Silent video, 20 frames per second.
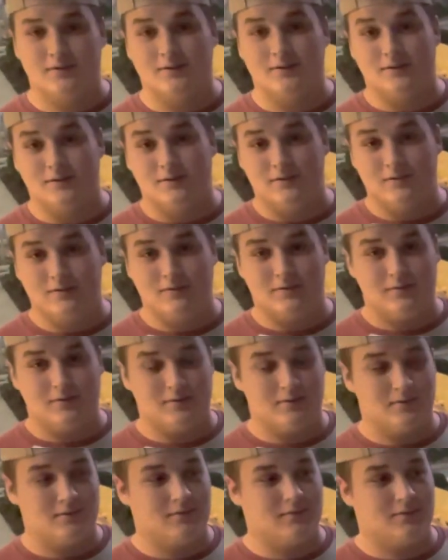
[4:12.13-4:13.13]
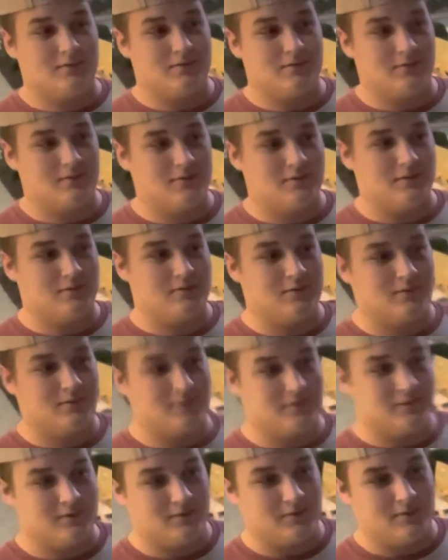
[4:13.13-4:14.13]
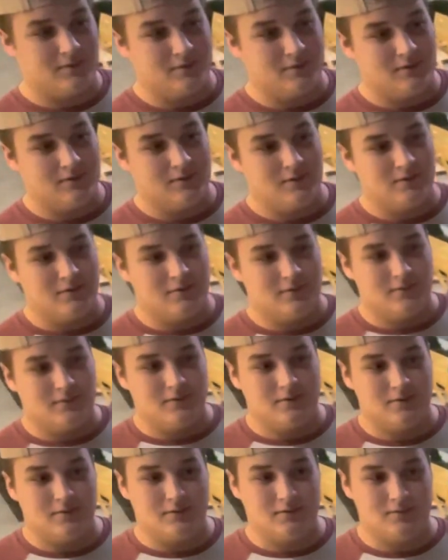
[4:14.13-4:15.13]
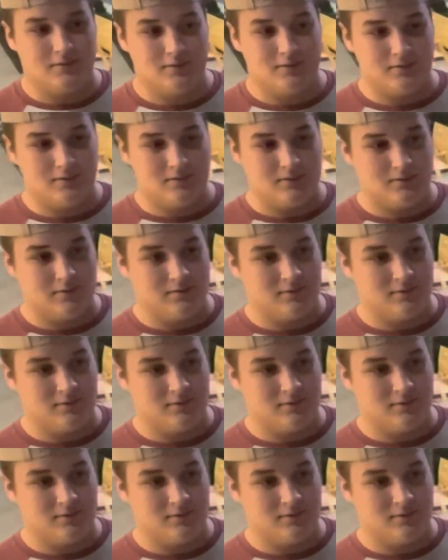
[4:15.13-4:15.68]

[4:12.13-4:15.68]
(silent)